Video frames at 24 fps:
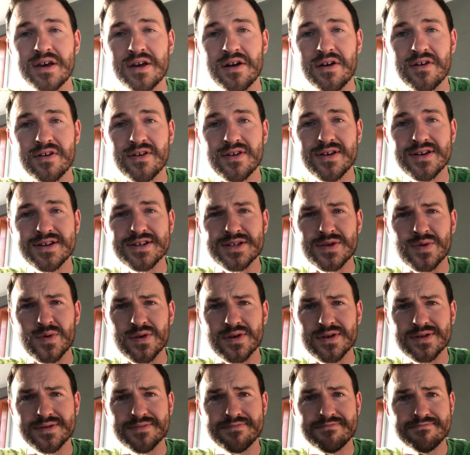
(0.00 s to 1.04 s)
in our crazy
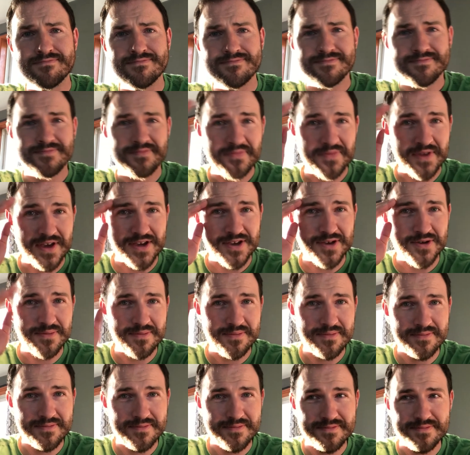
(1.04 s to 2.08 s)
world. Thank you.
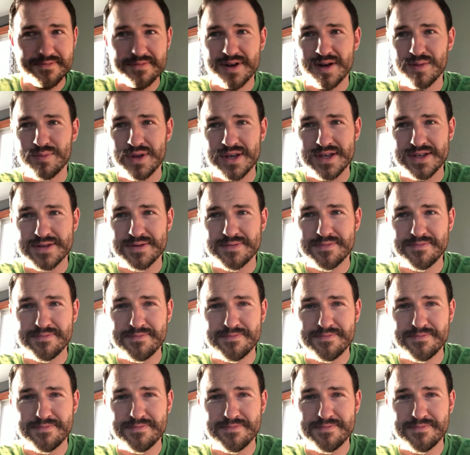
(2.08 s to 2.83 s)
God bless.